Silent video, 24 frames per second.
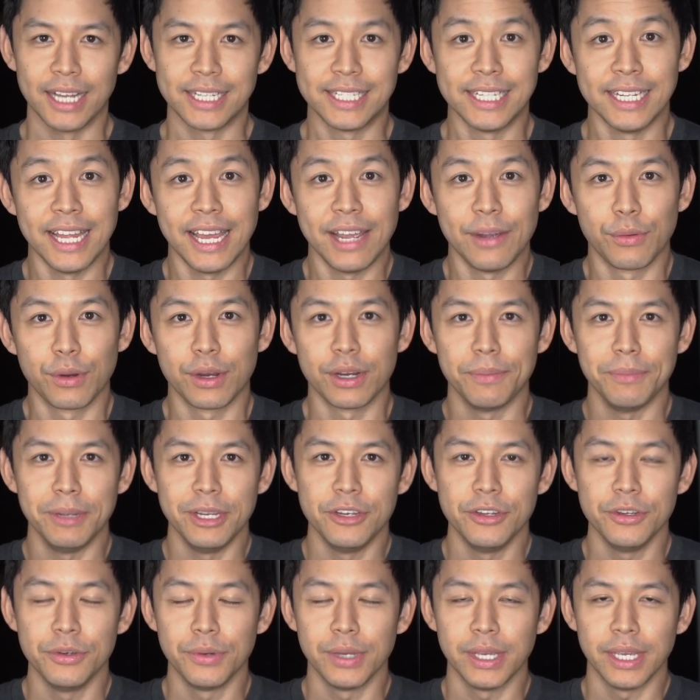Today we're going to
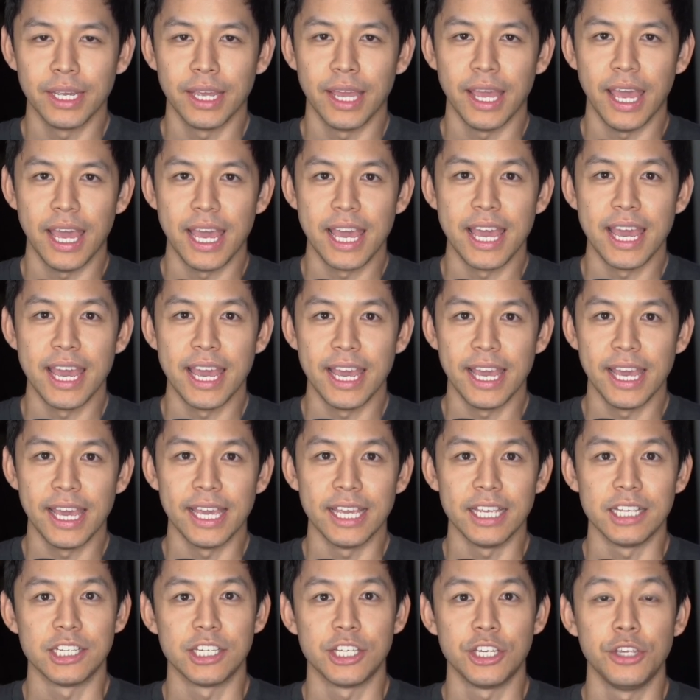be doing
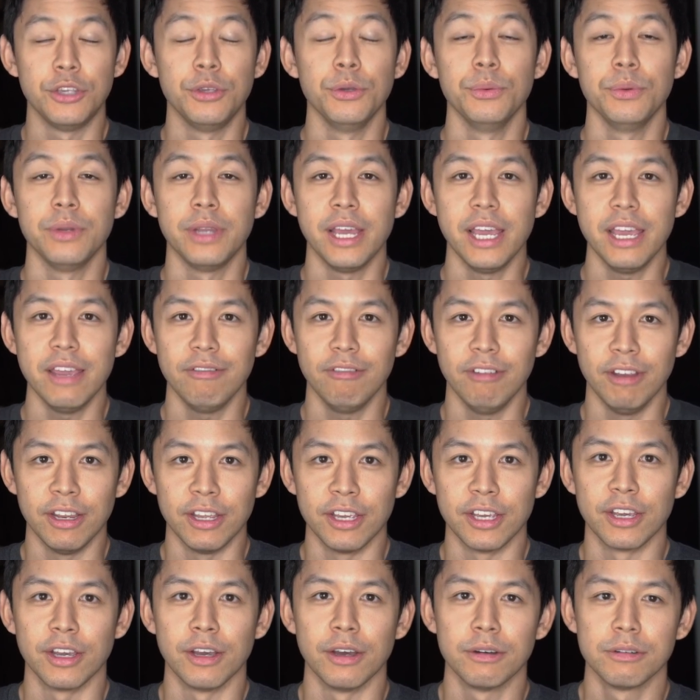a Q&A
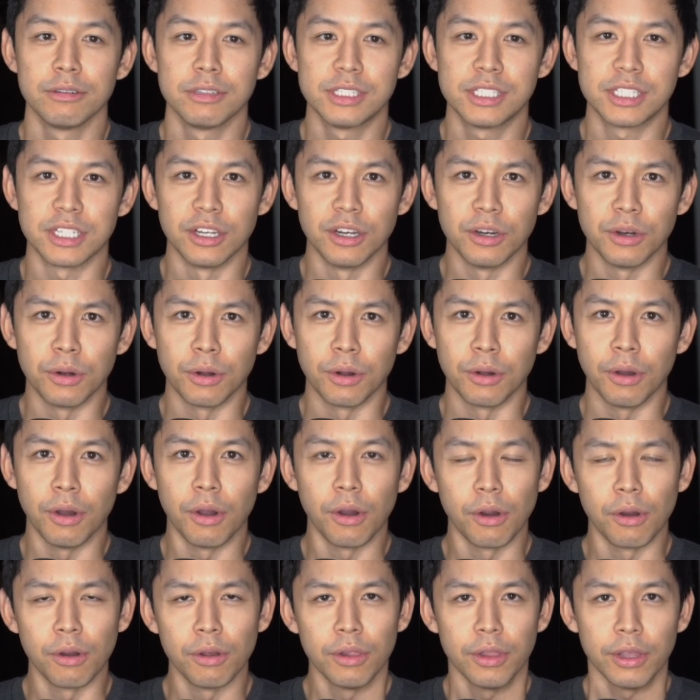video.
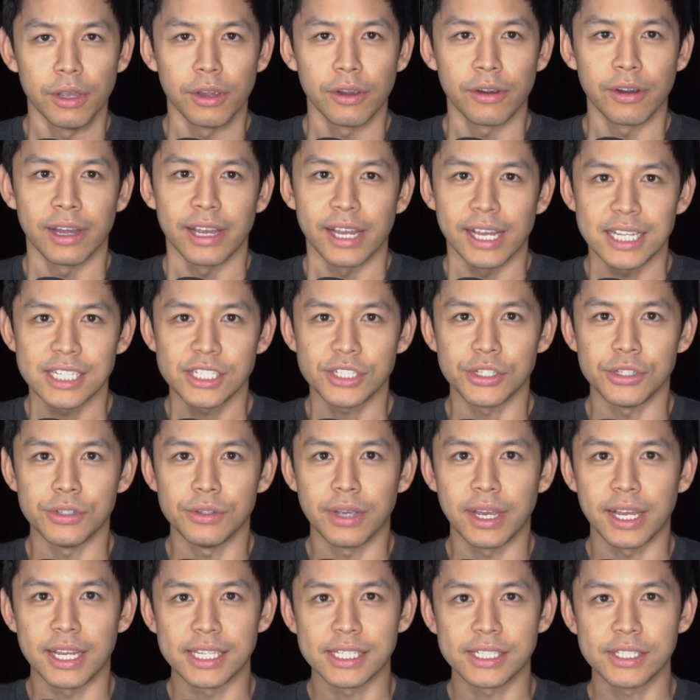So earlier I asked
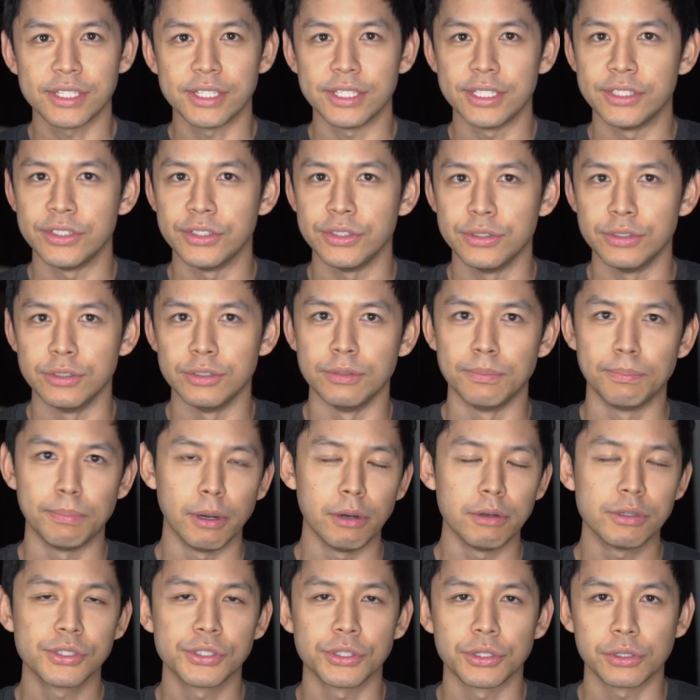you guys to
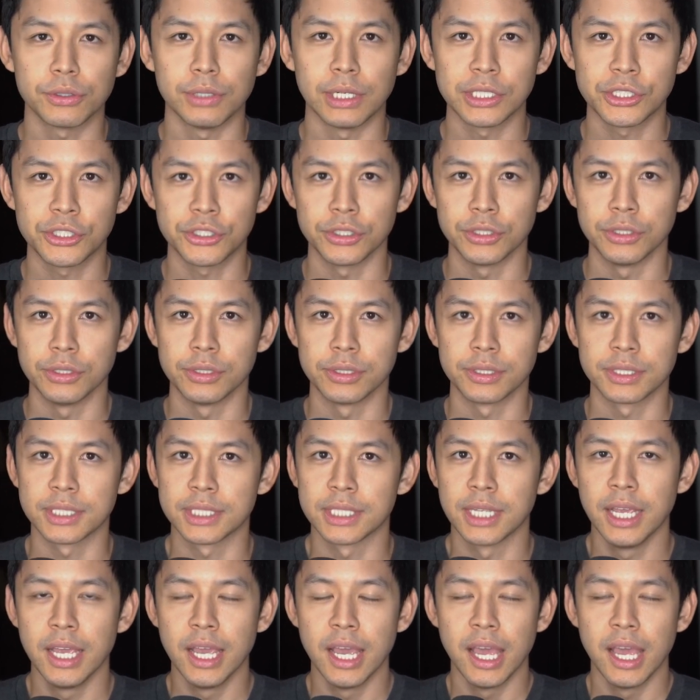post your
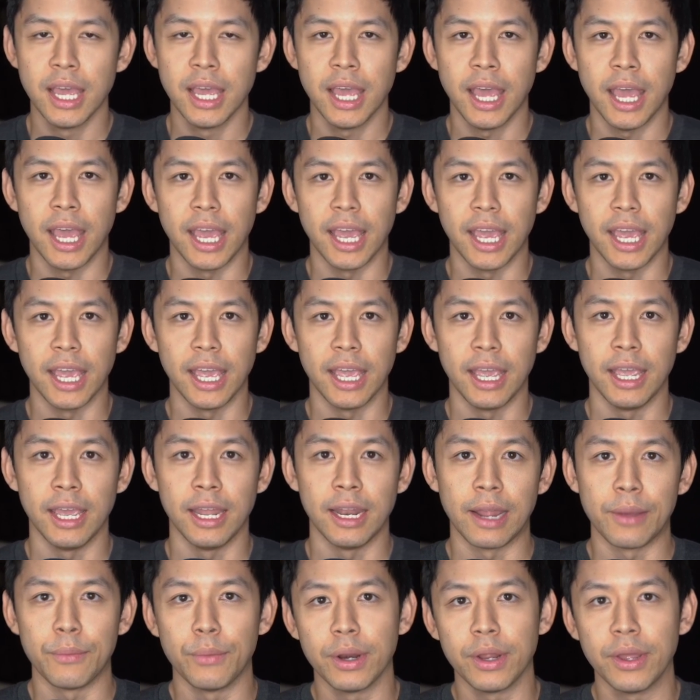questions
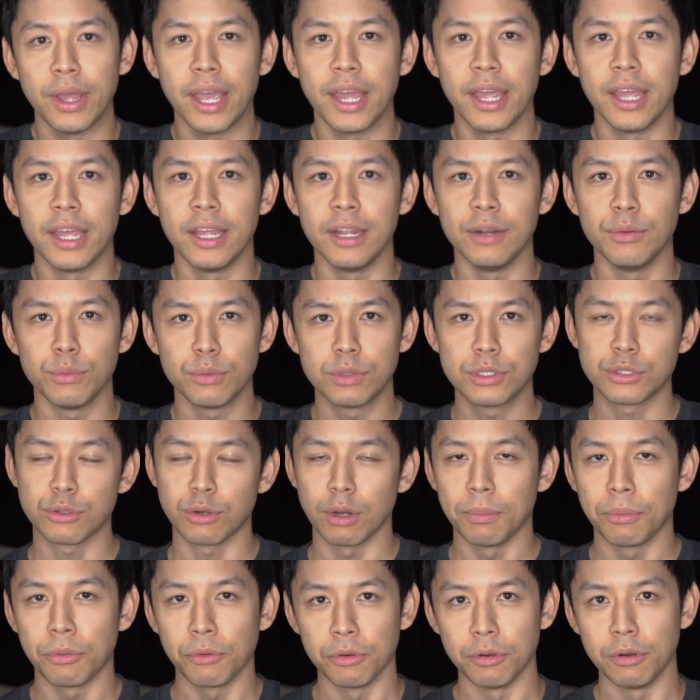and I went ahead and
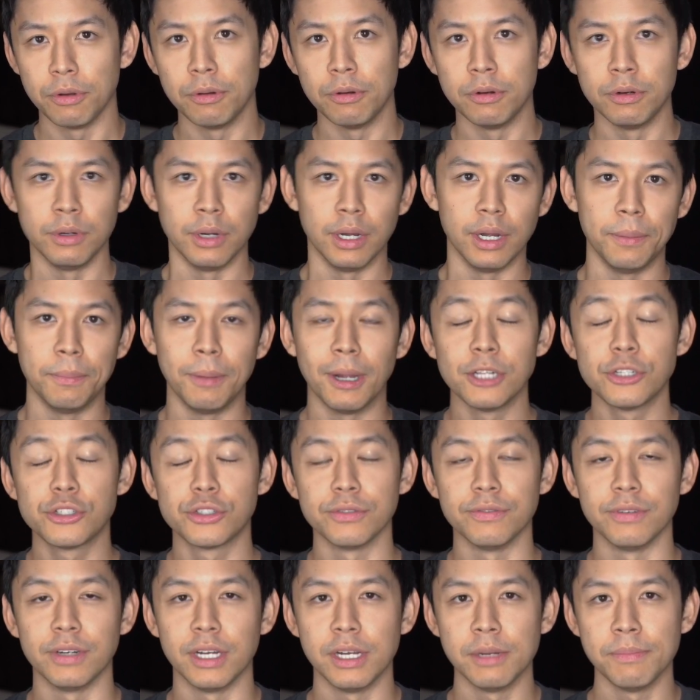scrubbed through a
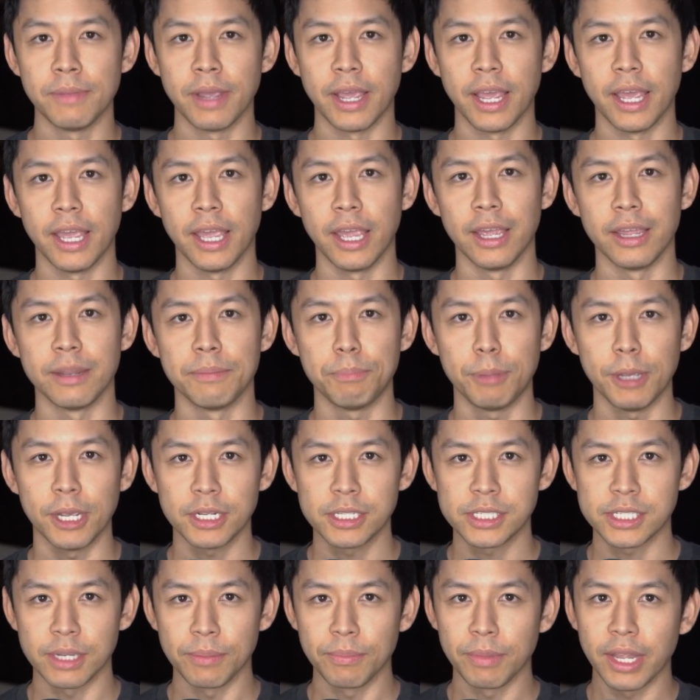bunch of them and
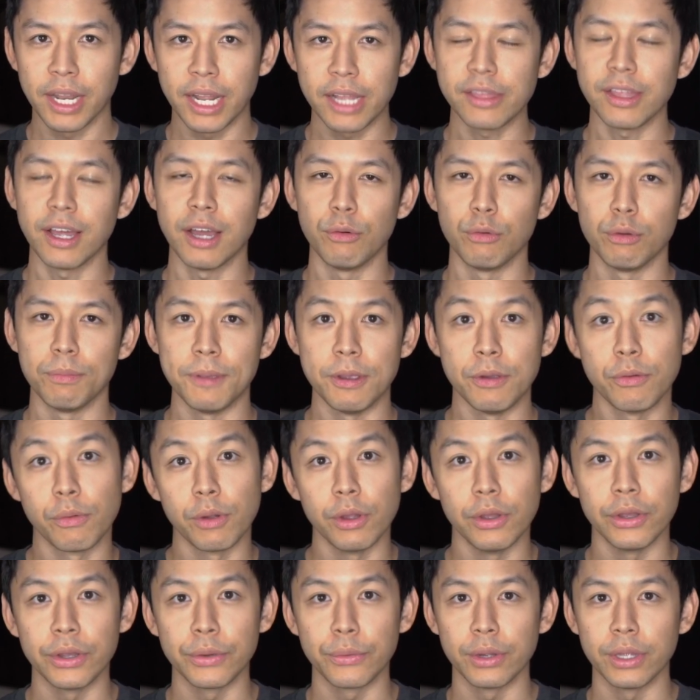picked some that I thought would be
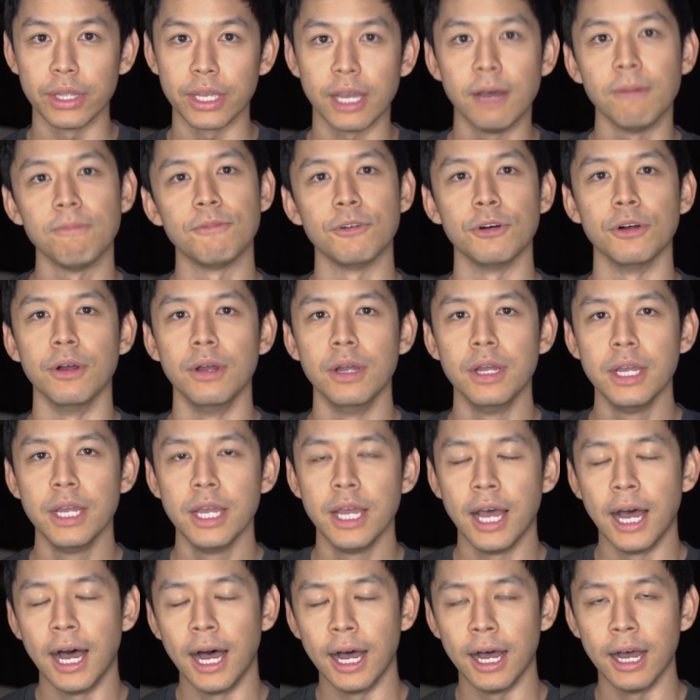really helpful.
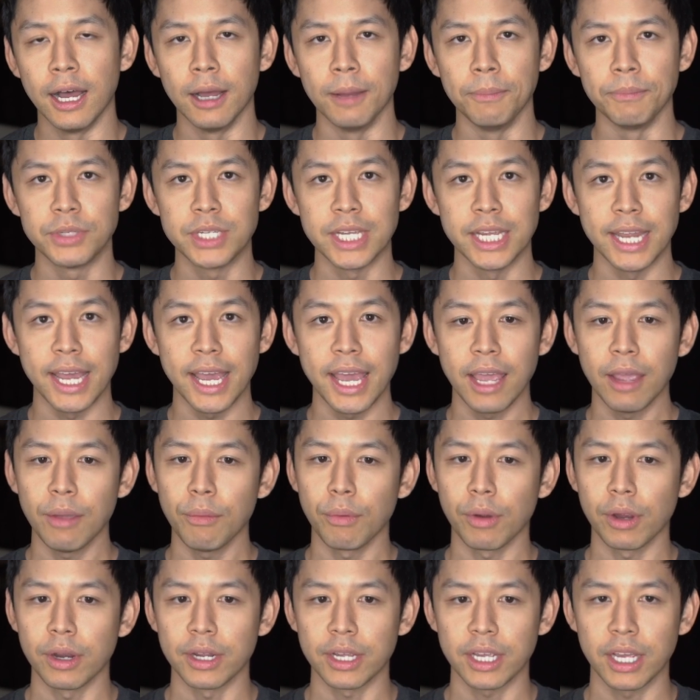Today
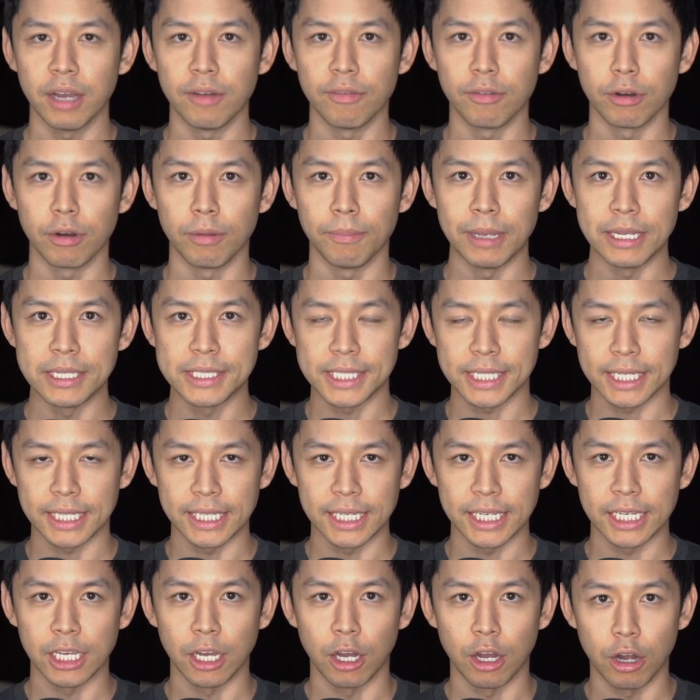we're going to cover
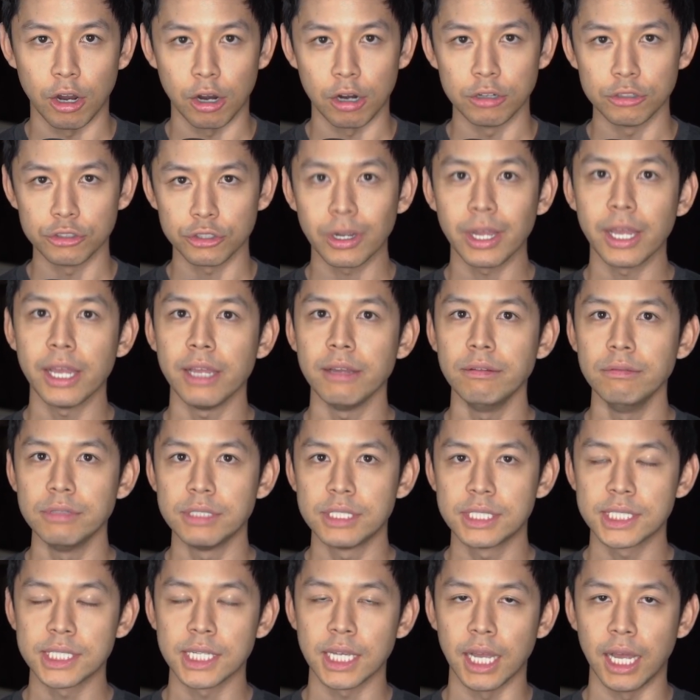basically hard
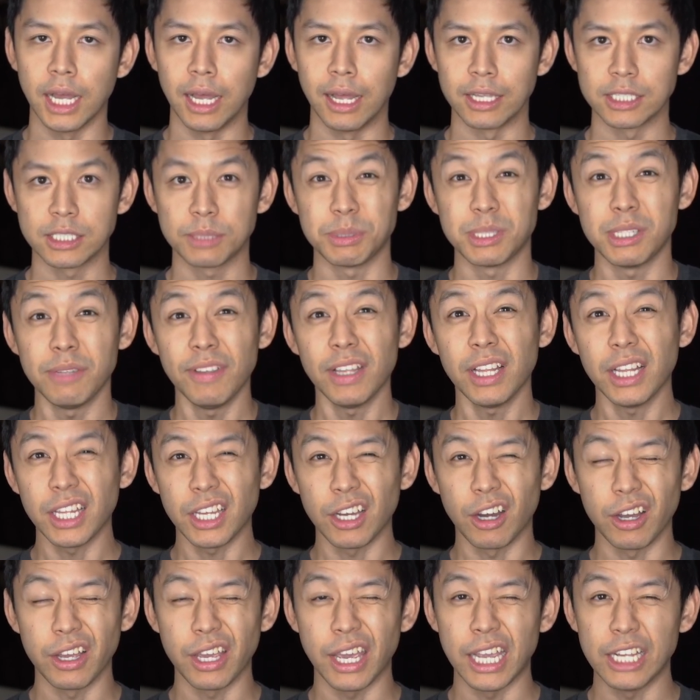drives,
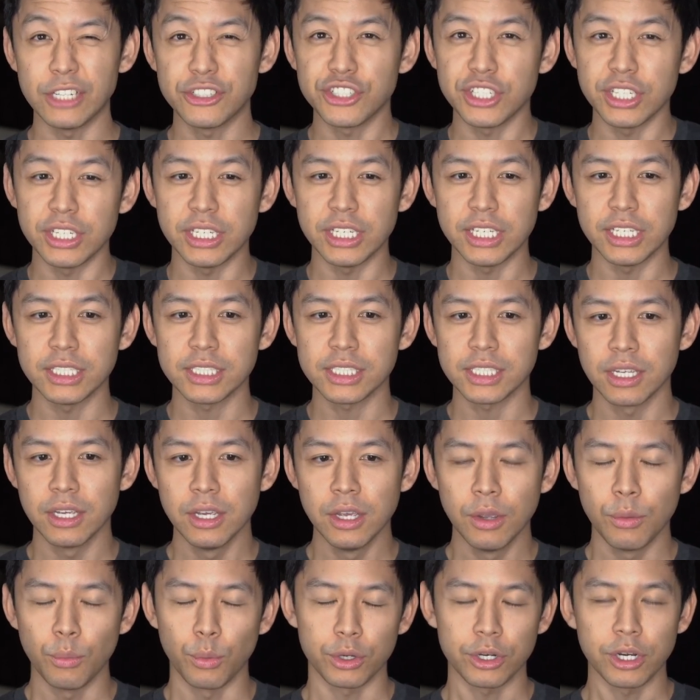specifically HDDs.
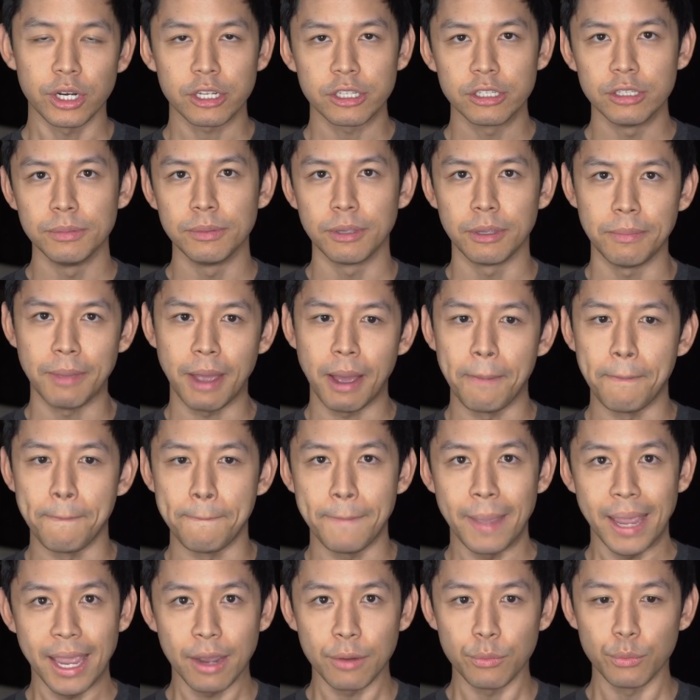We're going to talk a little bit
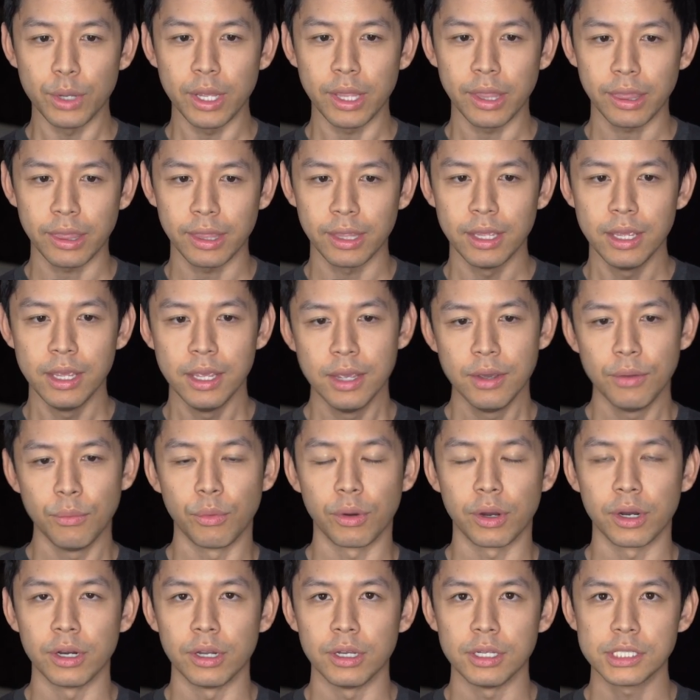about bandwidth.
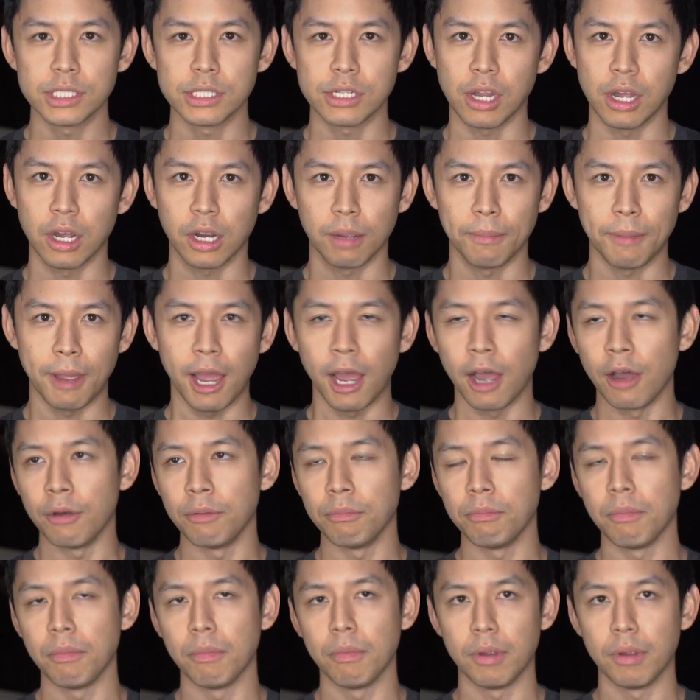We're going to also talk about